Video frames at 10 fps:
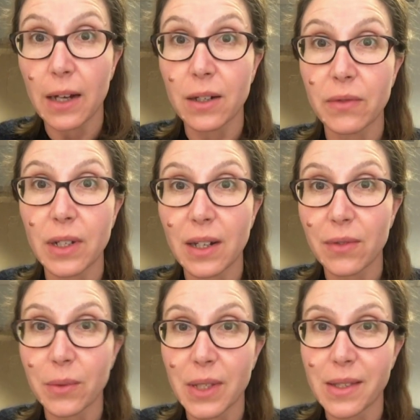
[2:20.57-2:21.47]
tired
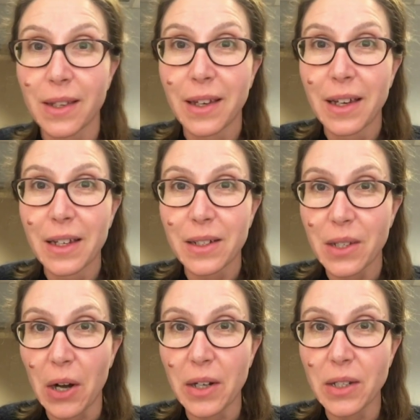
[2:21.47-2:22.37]
of it. Everyone's
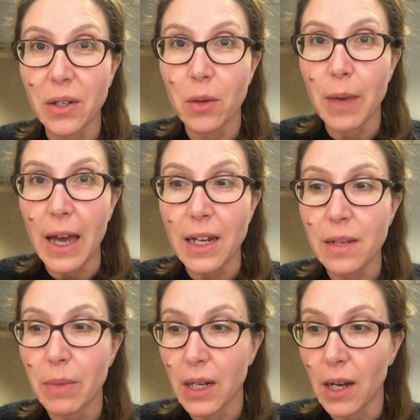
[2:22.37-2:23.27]
starting to go
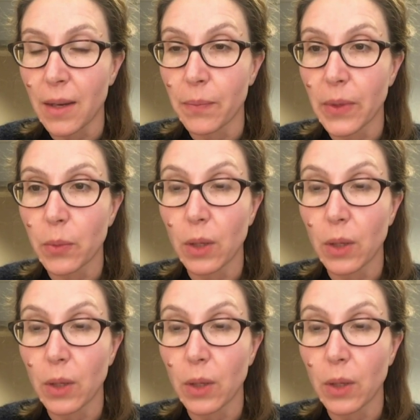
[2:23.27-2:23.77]
batty, but